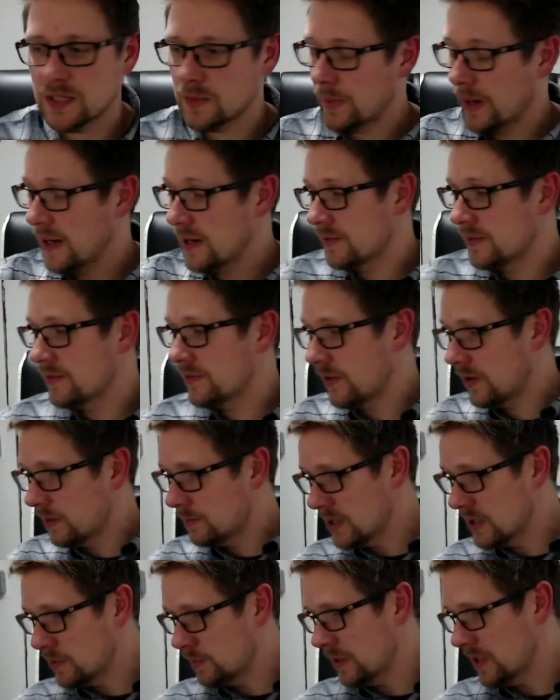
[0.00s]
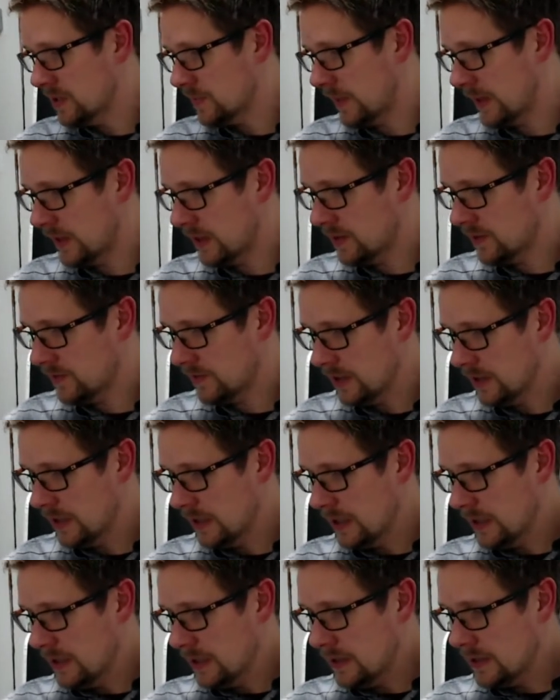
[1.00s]
But I have misplaced my knife,
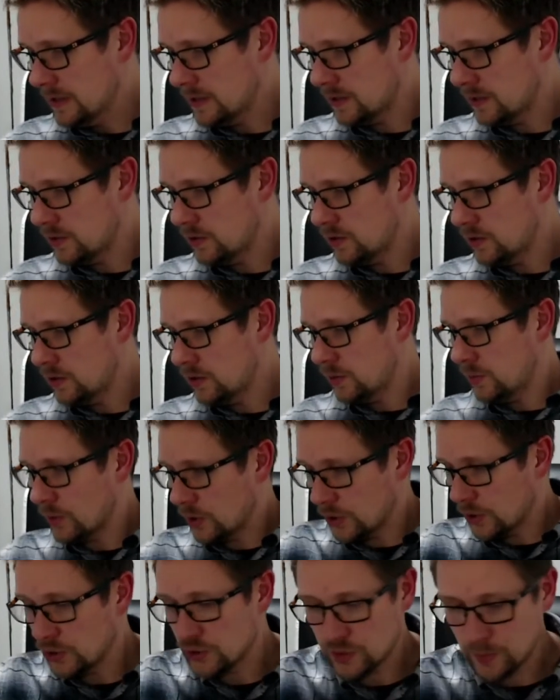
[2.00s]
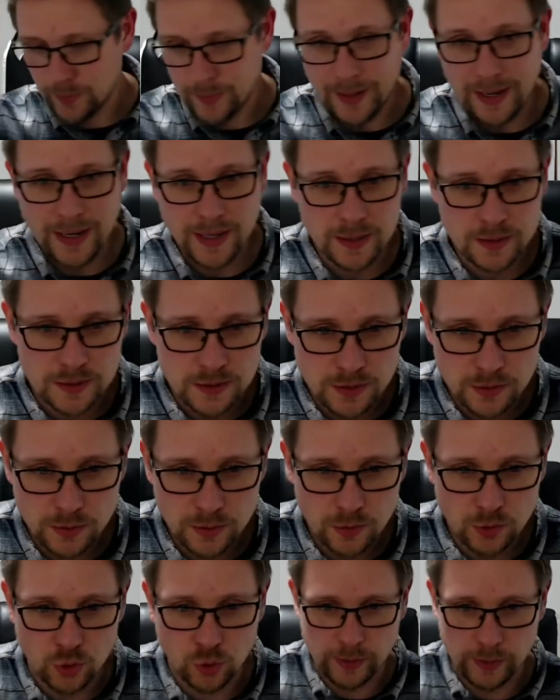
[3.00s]
so we're going to use a pen to
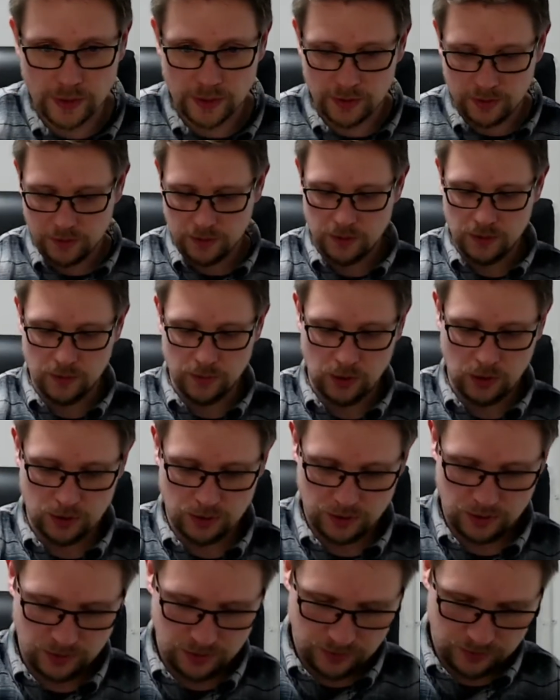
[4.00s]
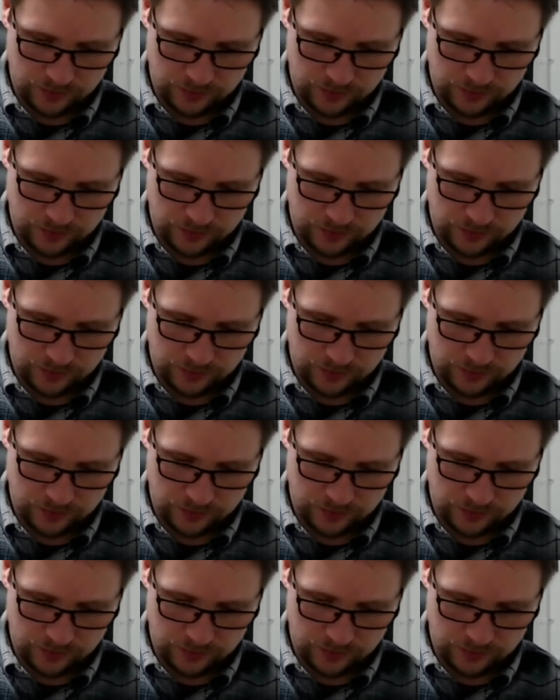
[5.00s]
open the box.